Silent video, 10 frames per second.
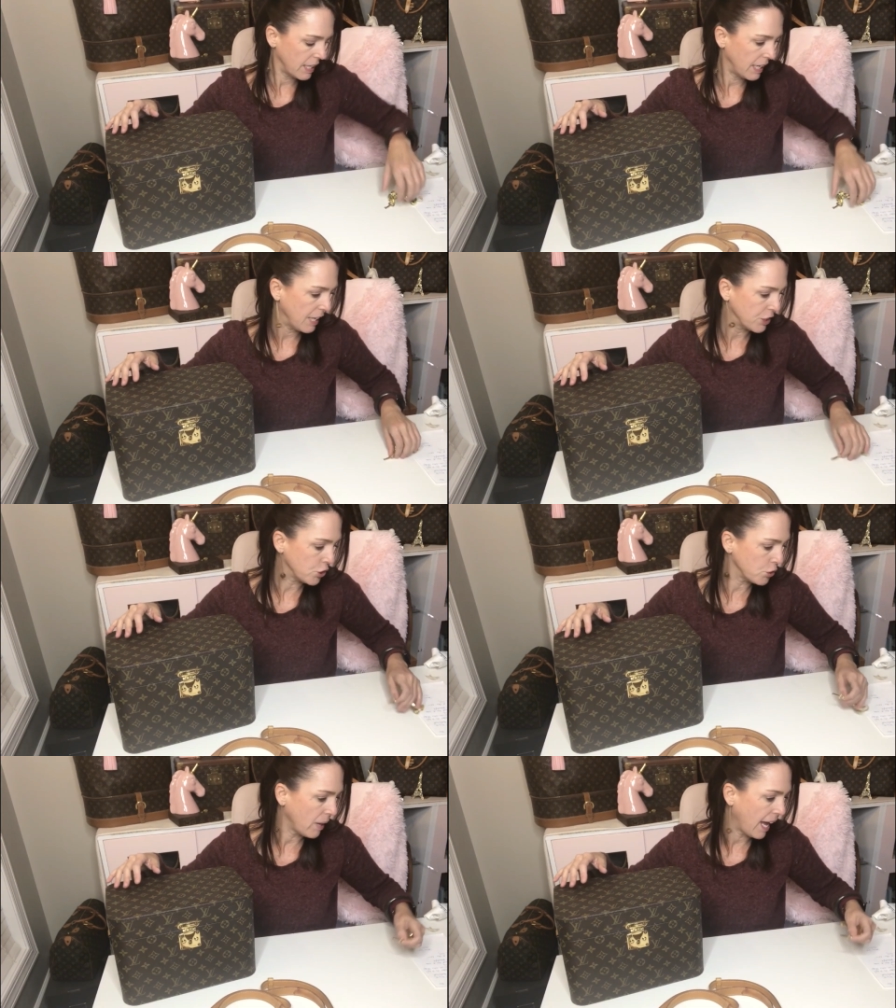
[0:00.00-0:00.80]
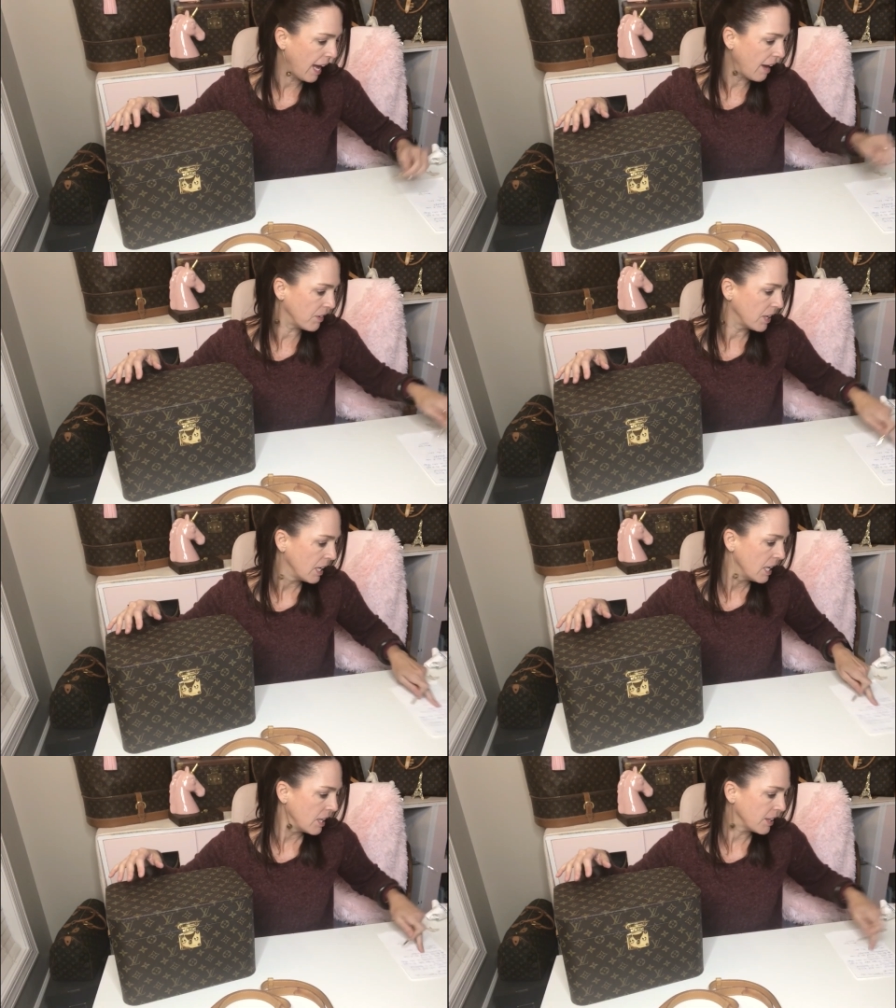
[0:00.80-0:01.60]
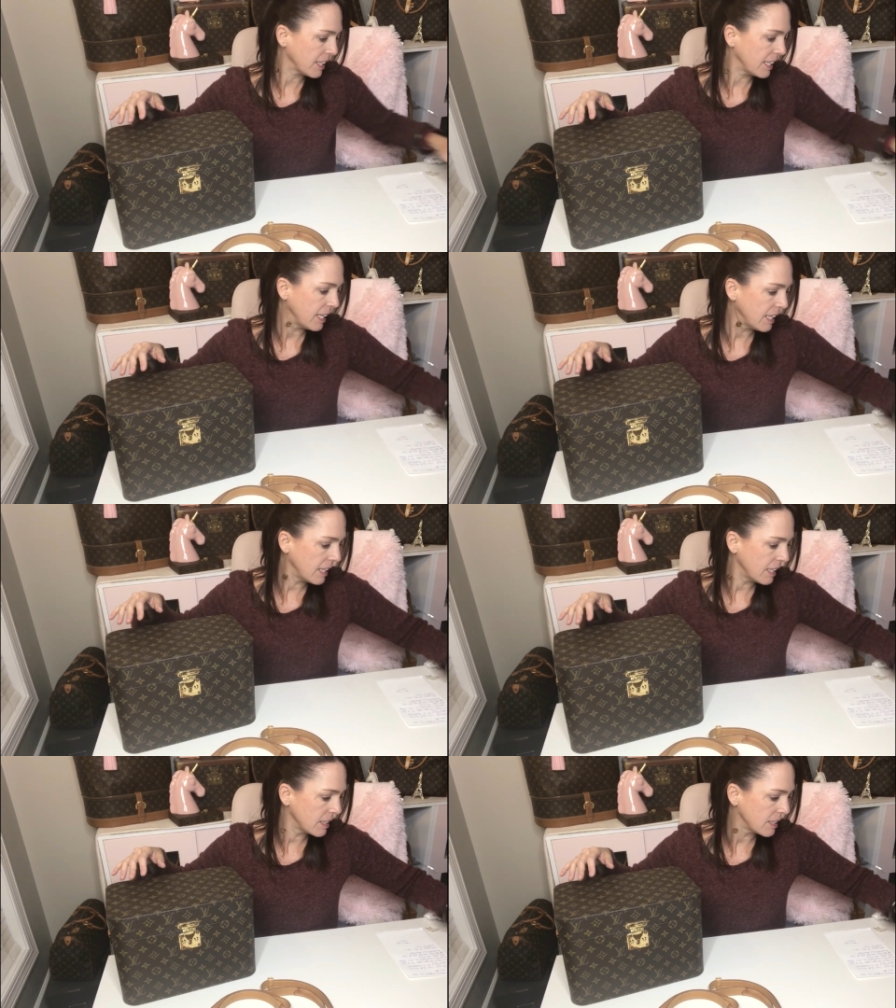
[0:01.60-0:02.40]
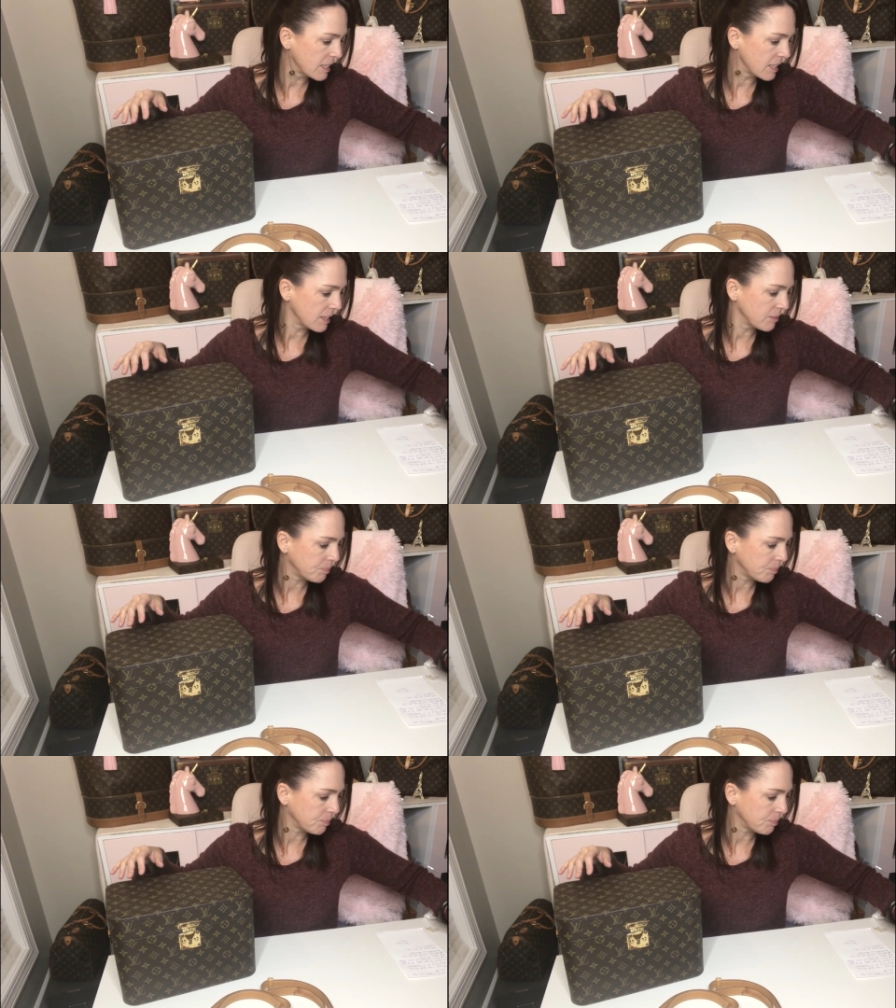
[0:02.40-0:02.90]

And I do have the keys.